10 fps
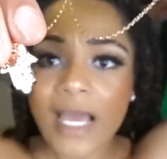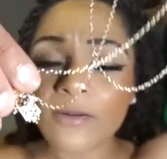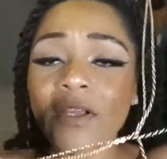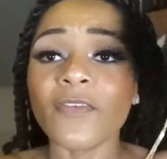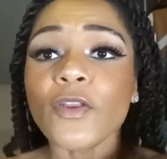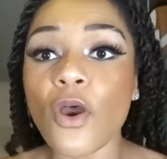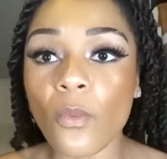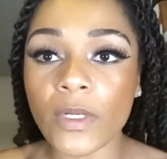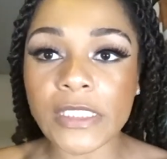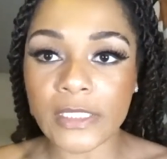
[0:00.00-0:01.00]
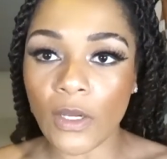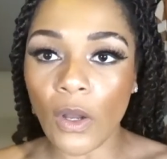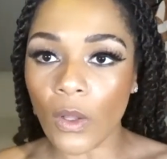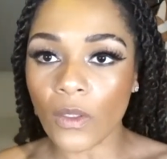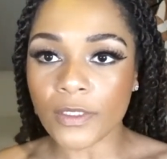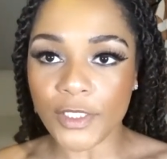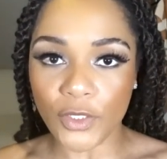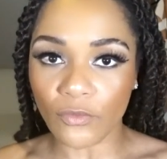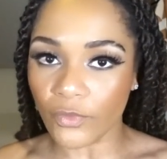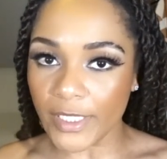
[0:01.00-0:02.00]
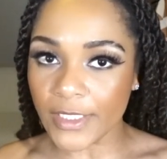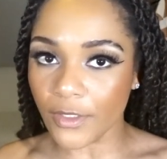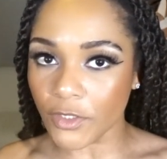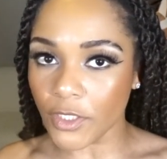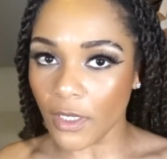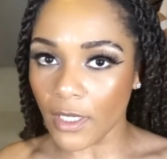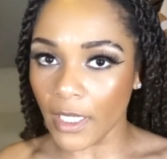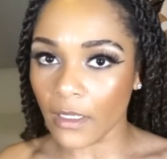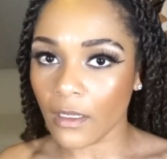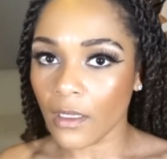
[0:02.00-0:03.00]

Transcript: I don't even know what it's called to do research on it.